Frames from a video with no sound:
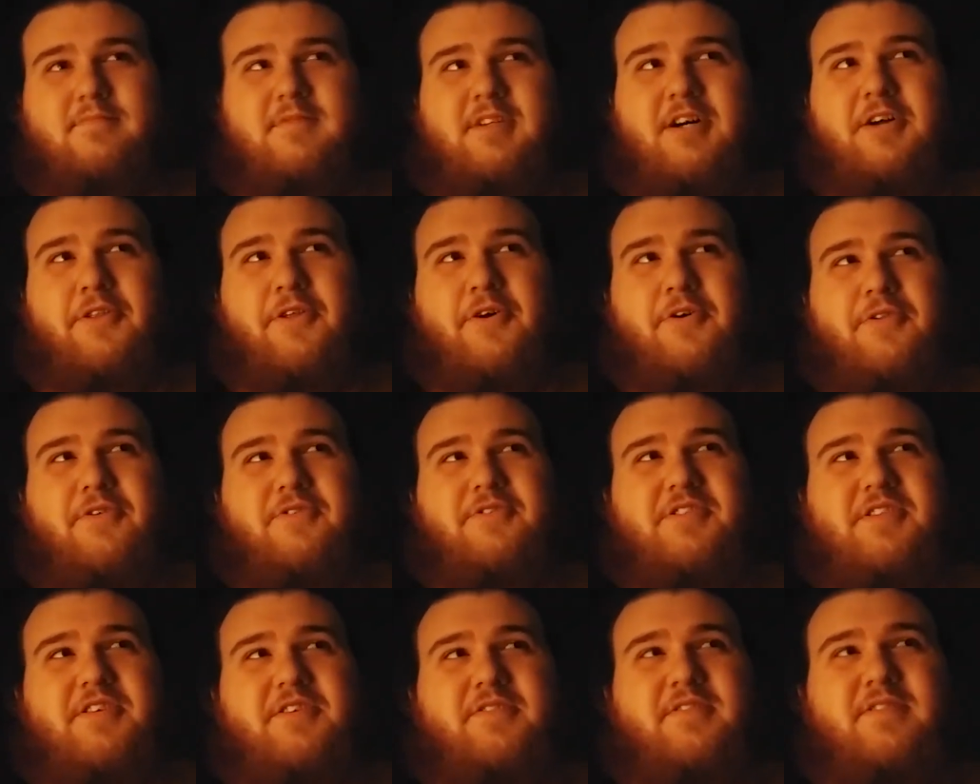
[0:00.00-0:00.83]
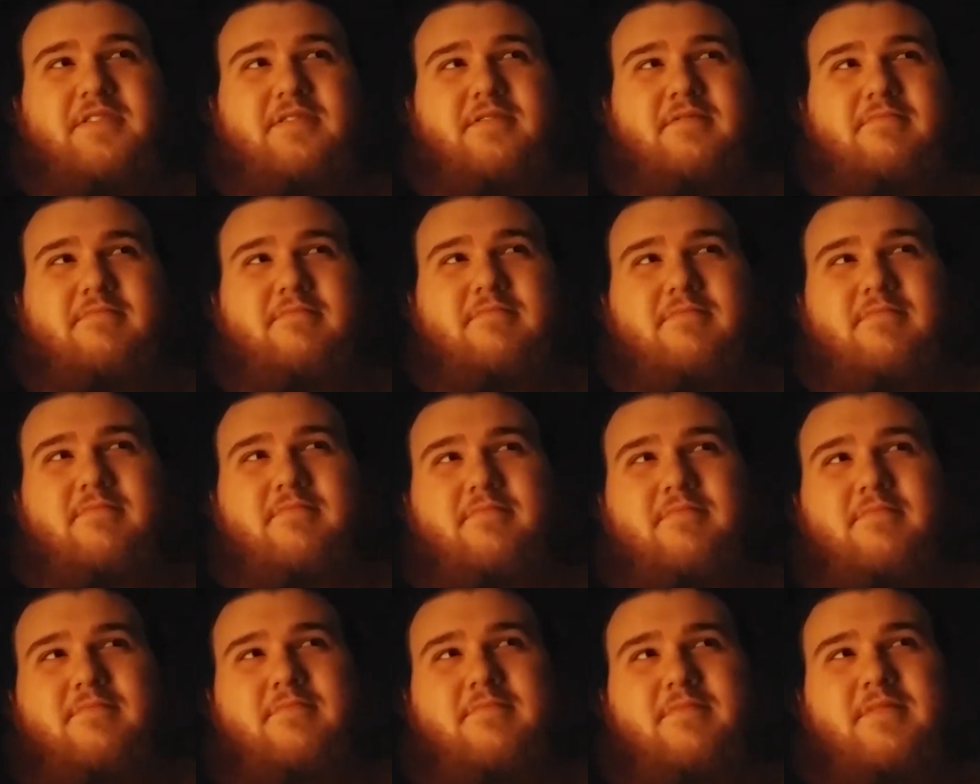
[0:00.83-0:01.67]
Although there's those.
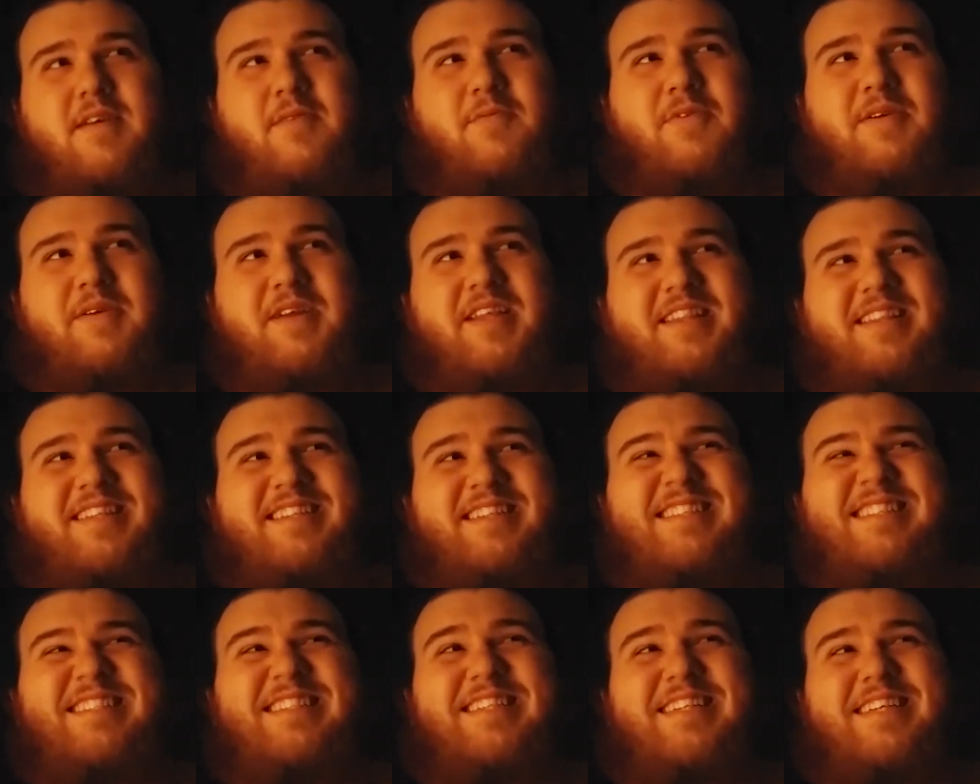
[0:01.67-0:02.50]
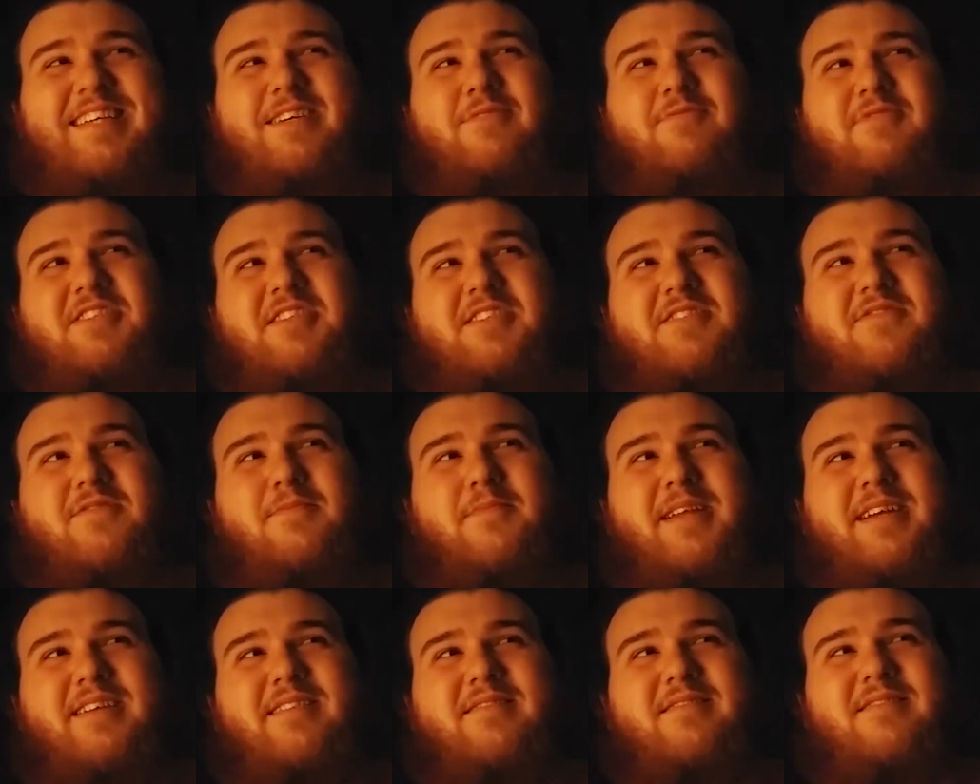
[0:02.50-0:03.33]
I want to get the Dig, which is from
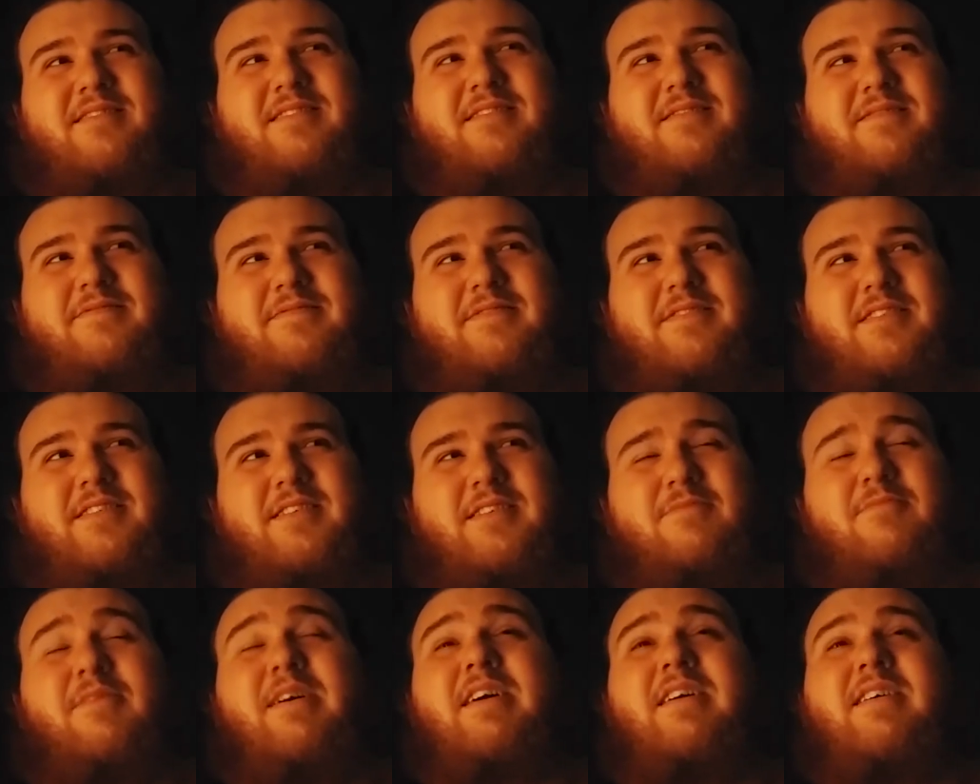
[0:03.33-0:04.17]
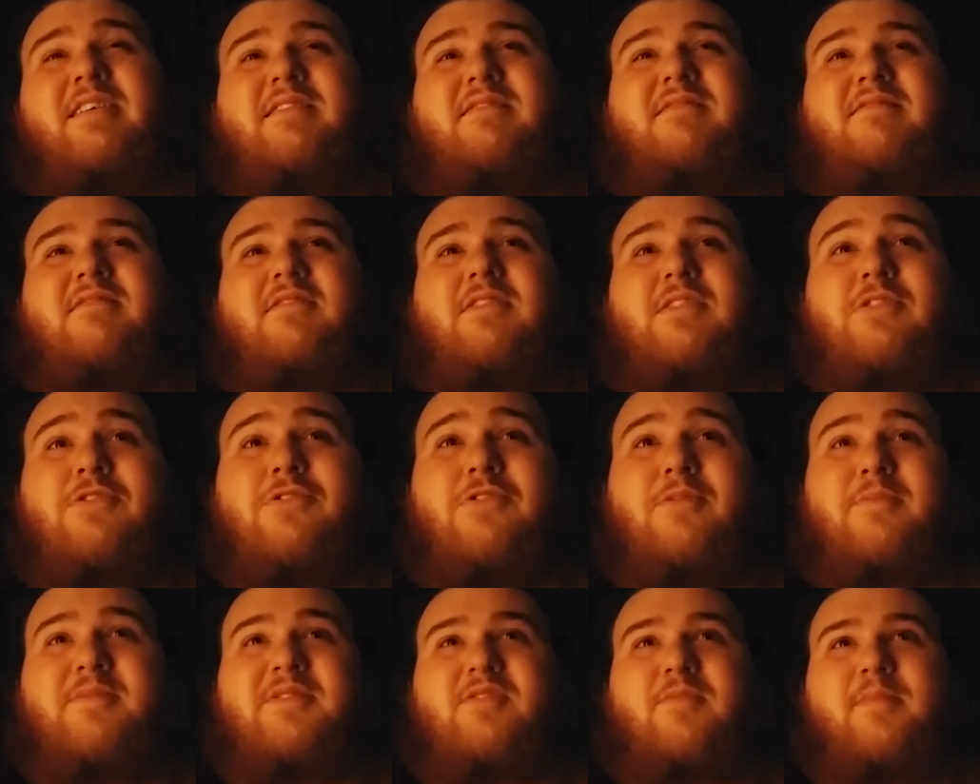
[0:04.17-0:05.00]
like 95. Well, and
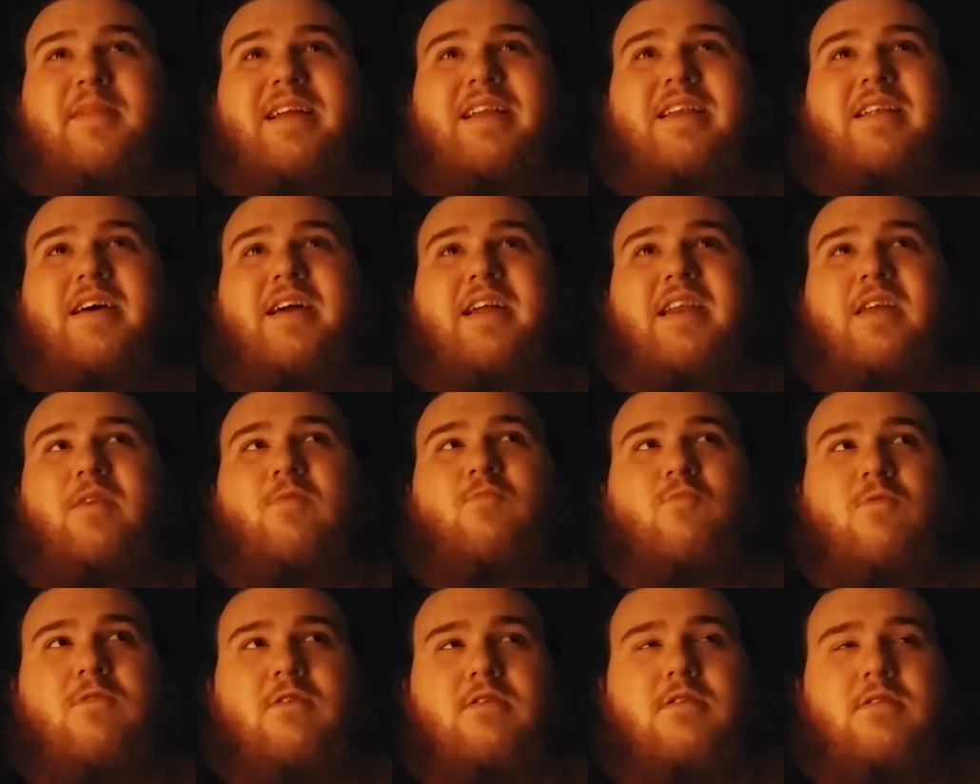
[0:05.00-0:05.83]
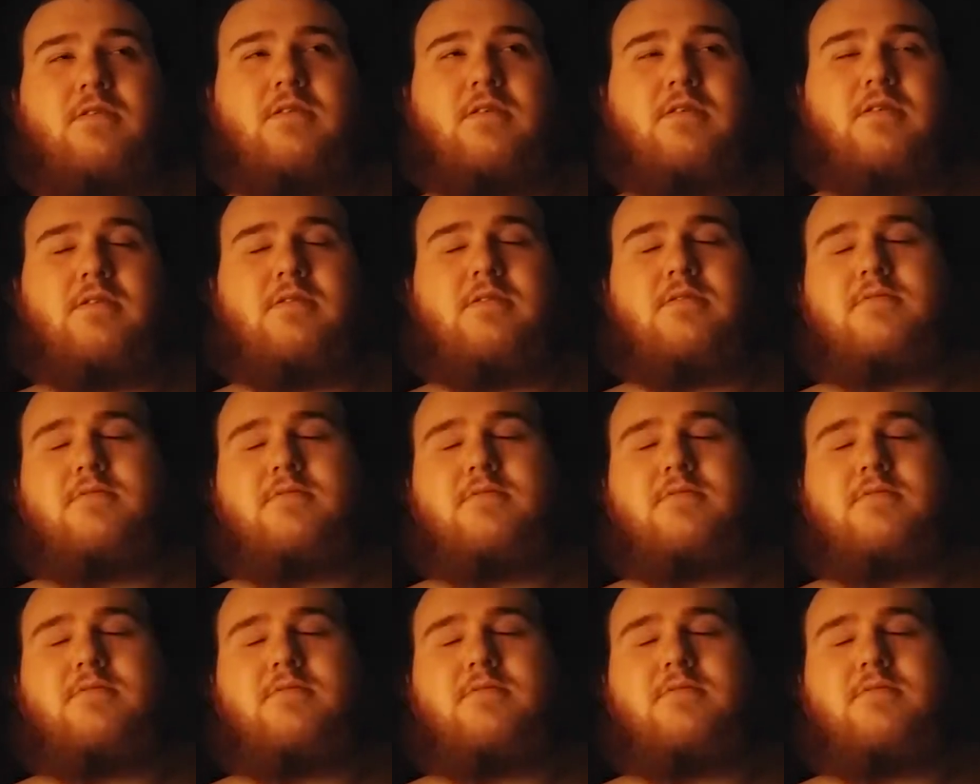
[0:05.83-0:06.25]
Loom is from like 91.